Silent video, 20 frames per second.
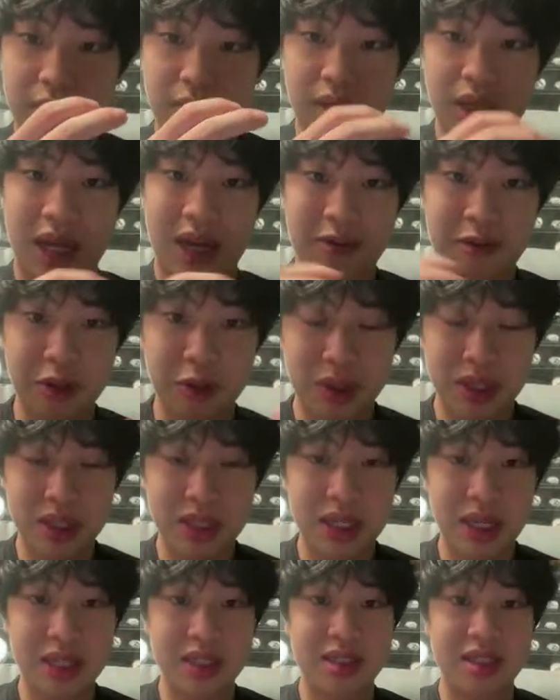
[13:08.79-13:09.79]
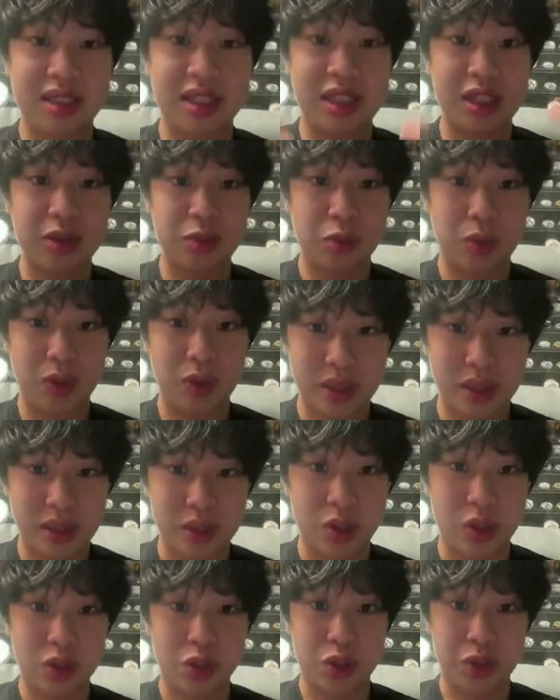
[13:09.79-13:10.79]
everyone can see what
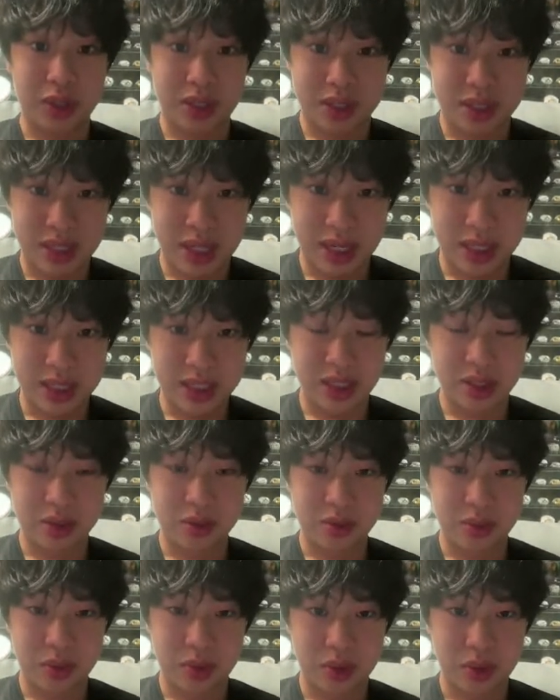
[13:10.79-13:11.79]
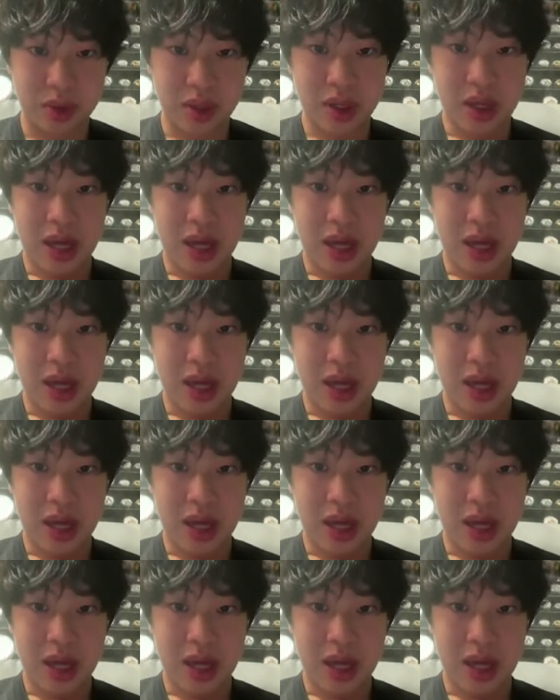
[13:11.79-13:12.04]
your transactions were.